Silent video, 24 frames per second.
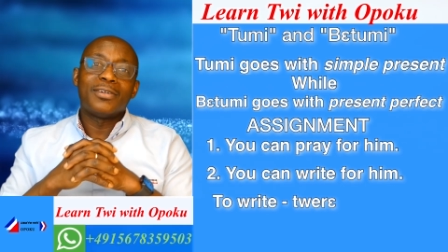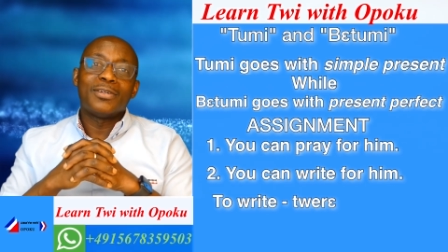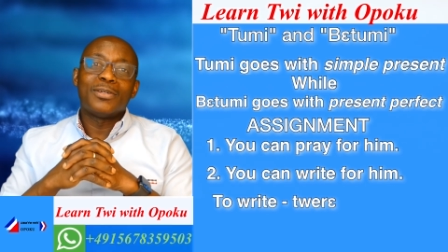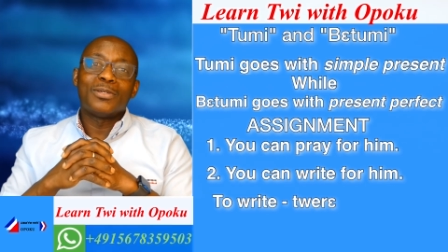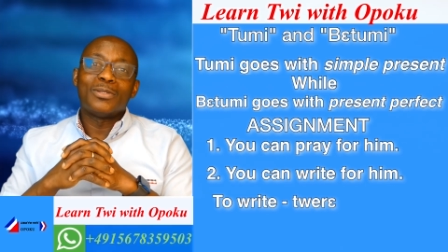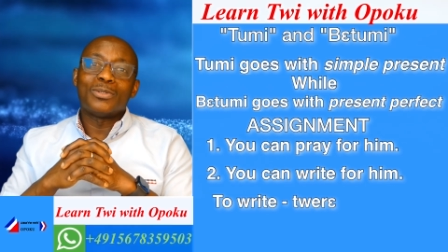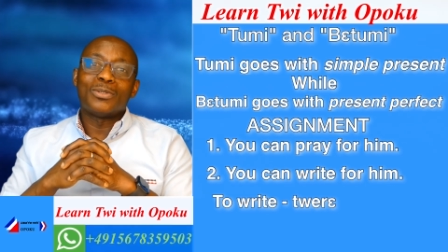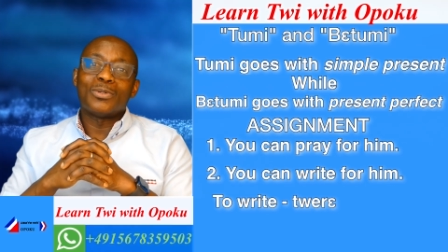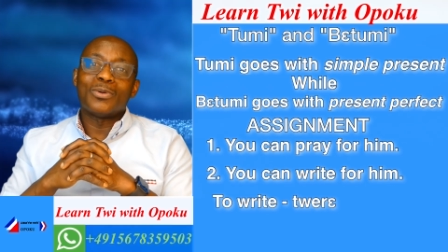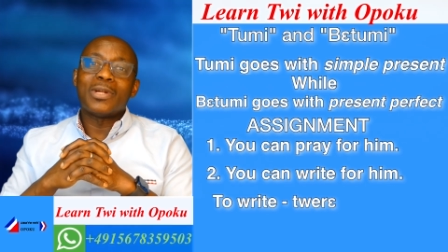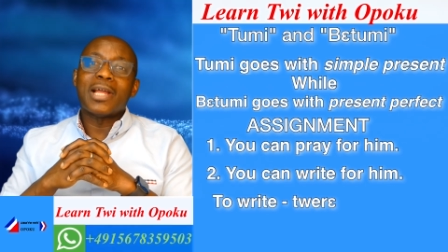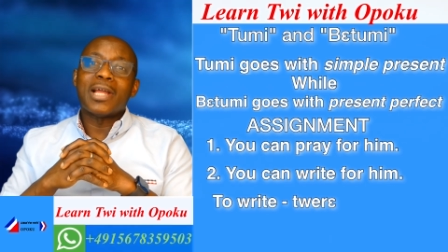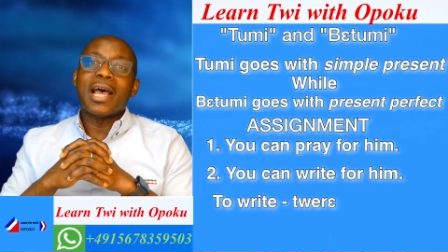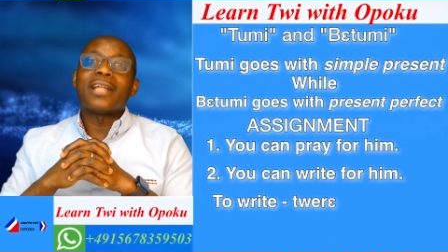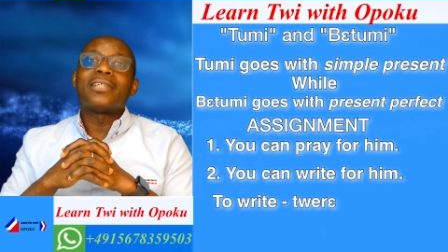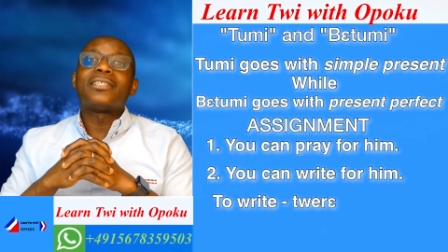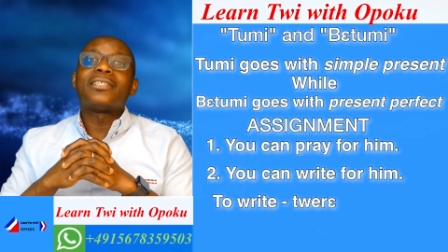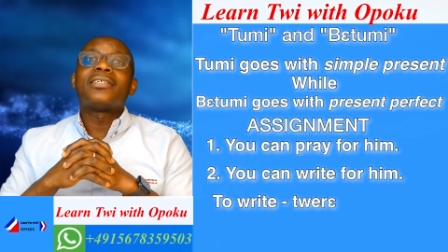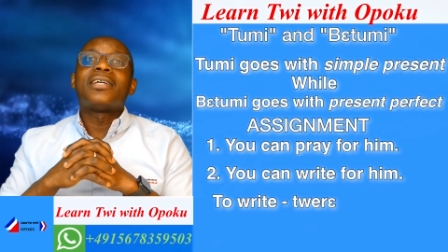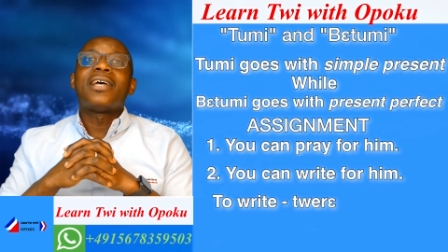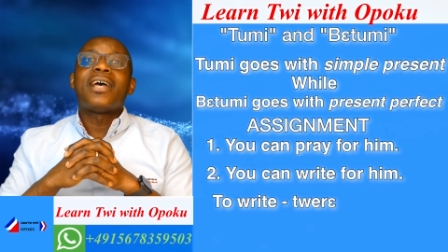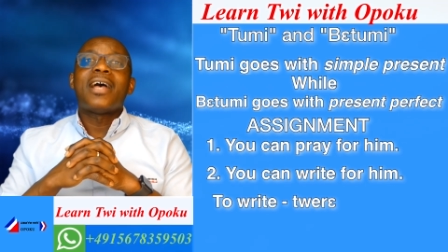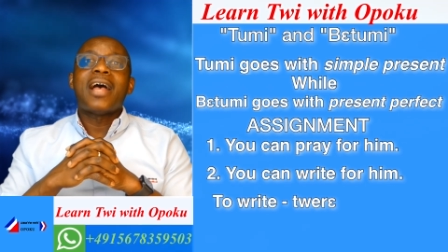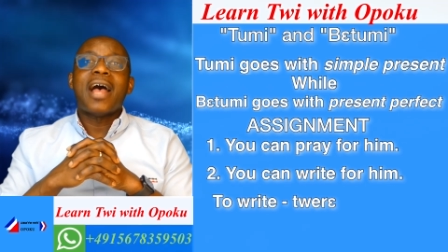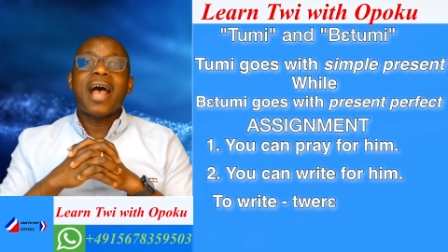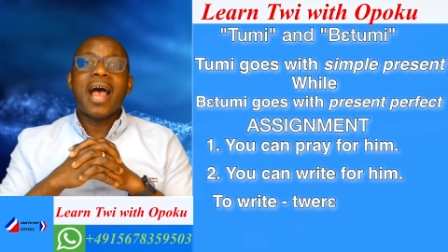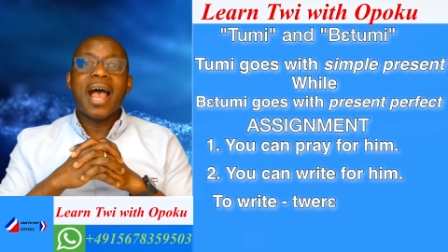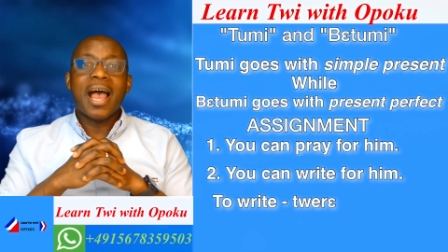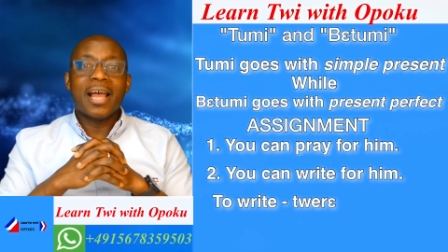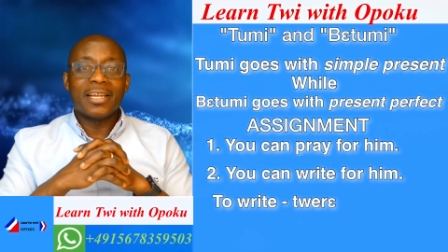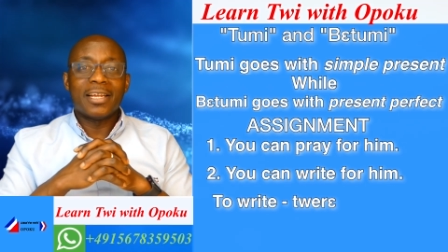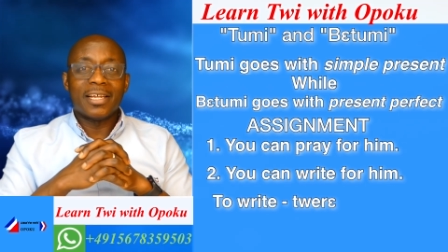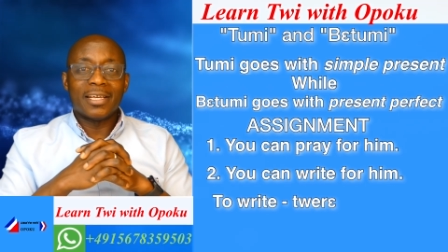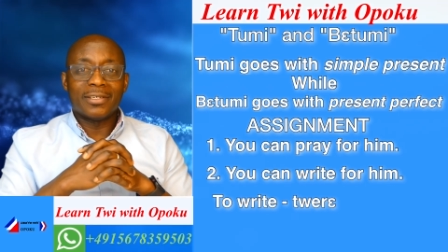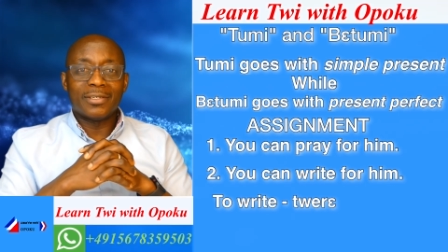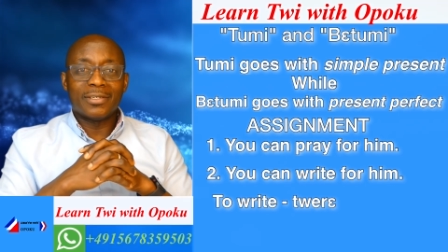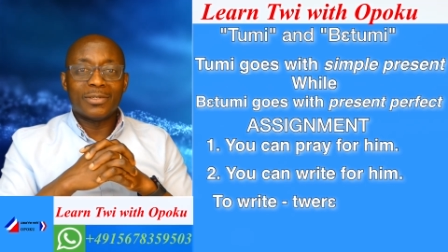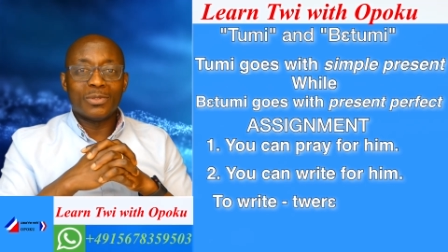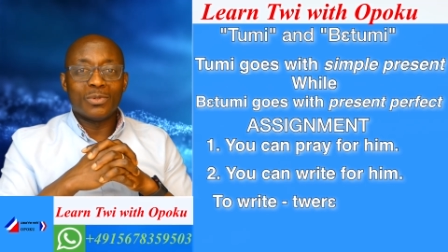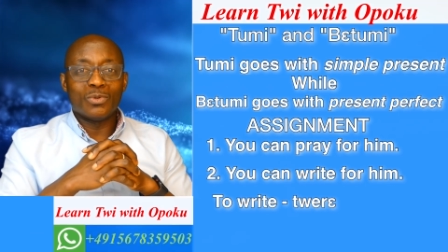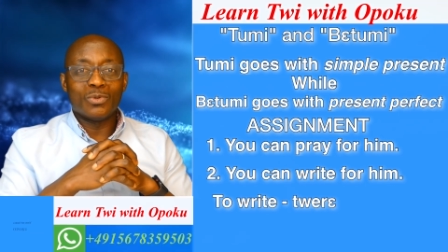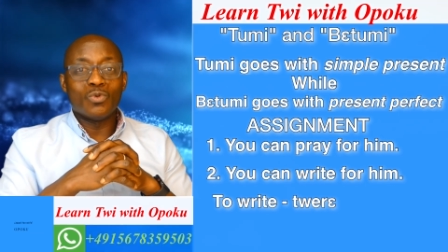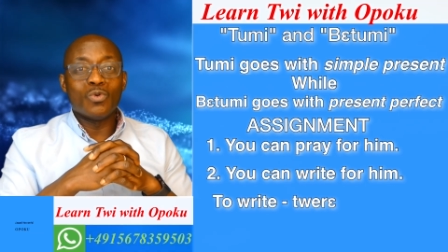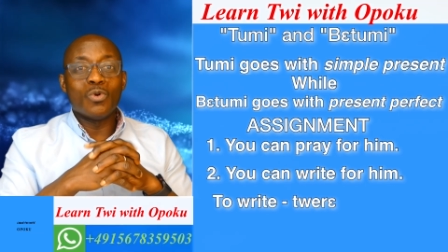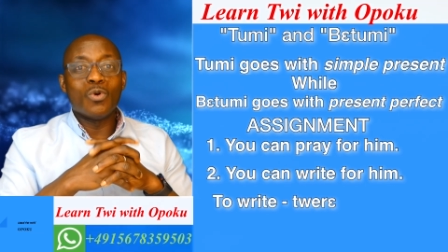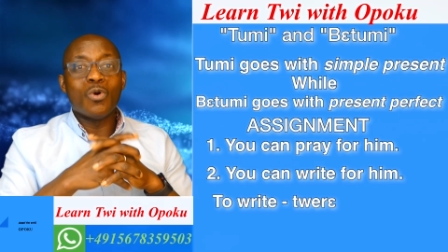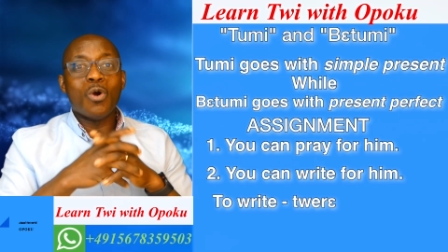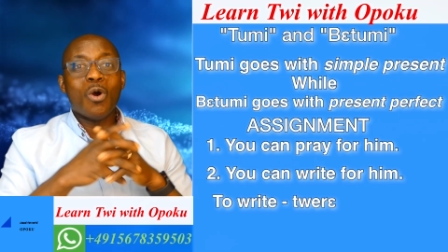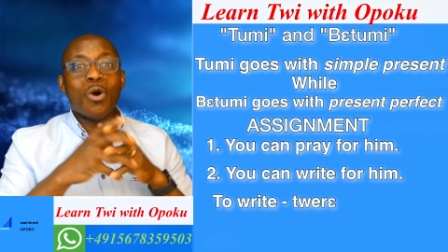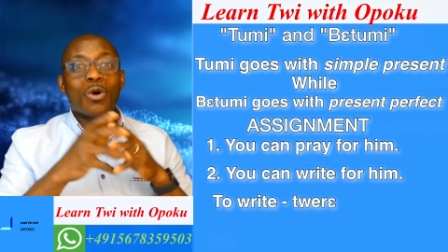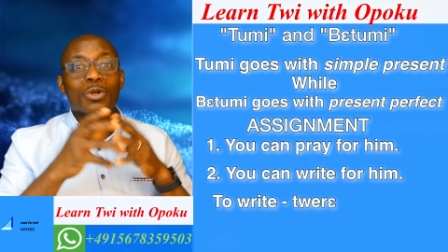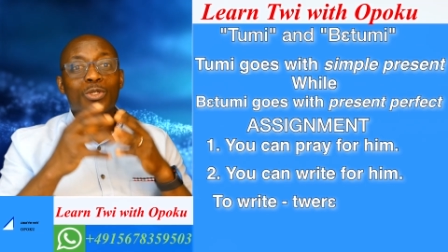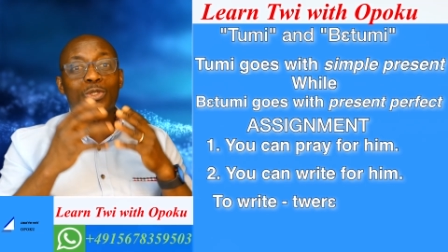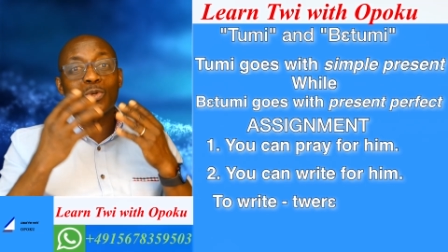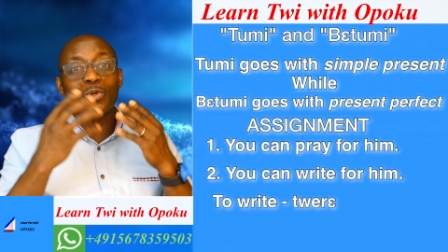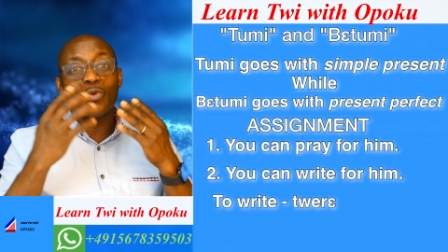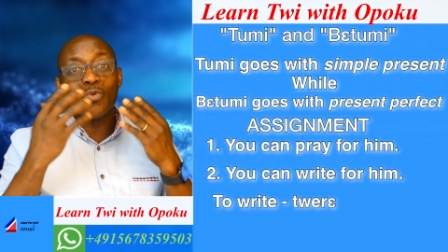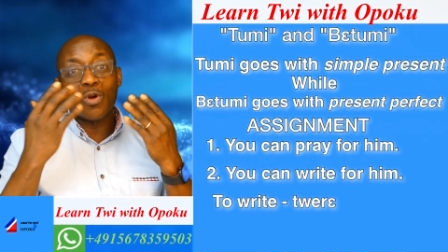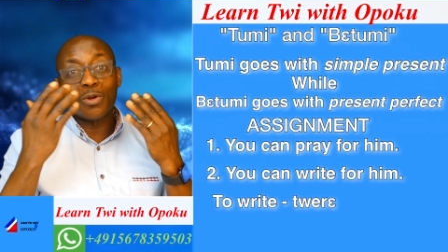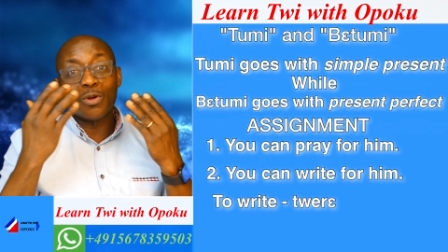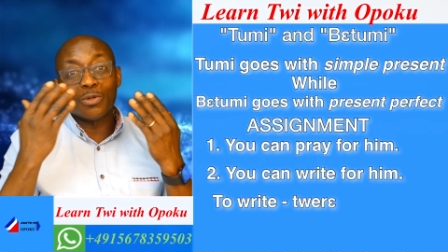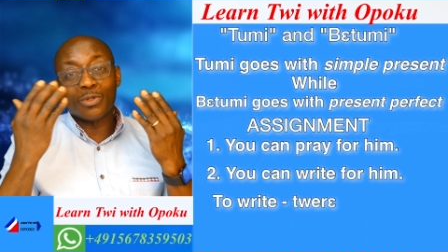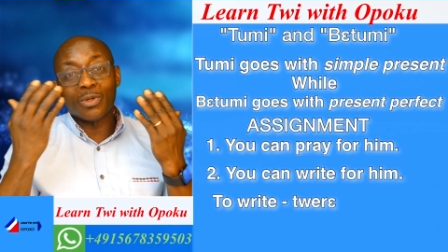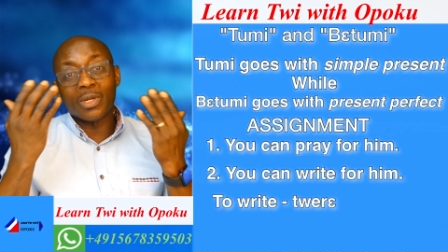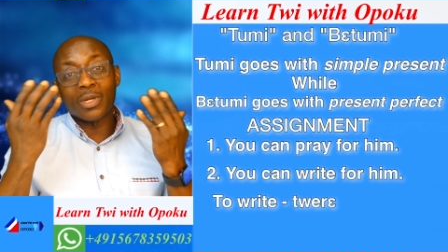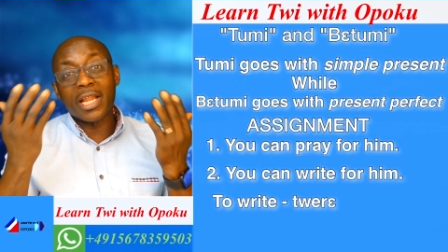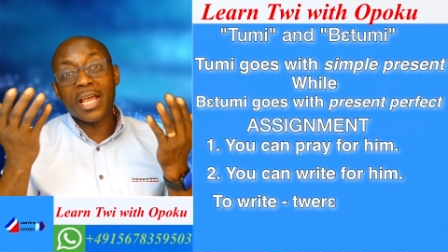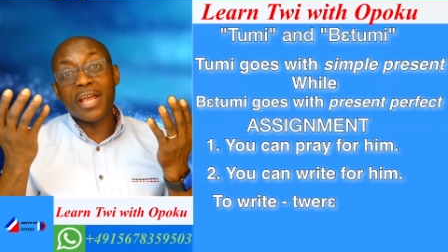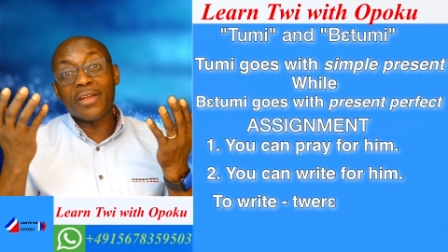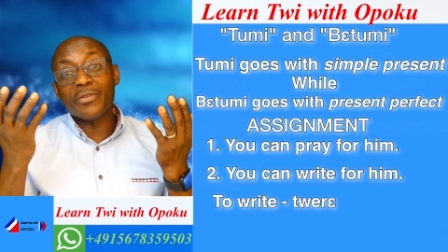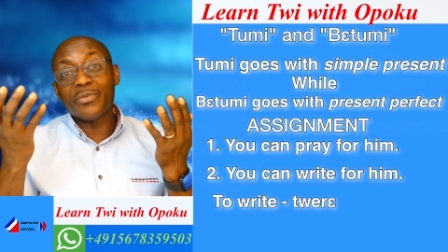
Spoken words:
so that others who also want to learn